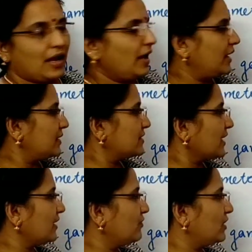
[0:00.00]
and the
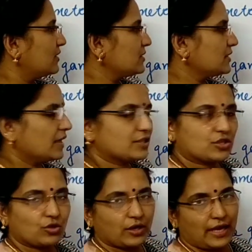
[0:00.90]
second one is
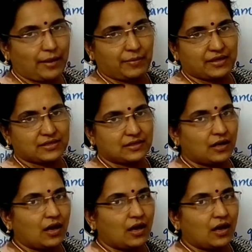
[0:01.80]
heterogametes.